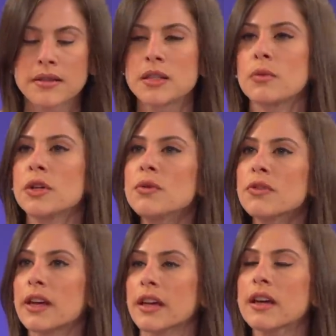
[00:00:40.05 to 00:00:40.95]
to see what
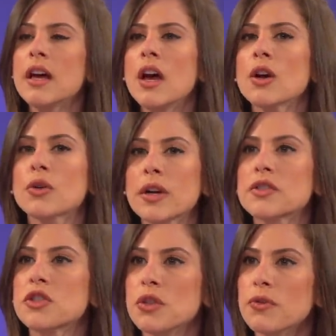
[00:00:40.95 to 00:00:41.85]
you think.
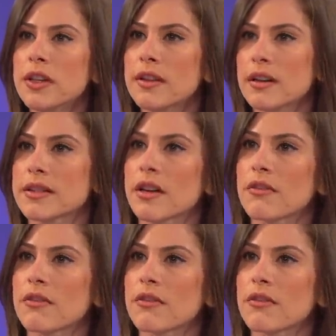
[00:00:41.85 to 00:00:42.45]
Chris, do you think that it's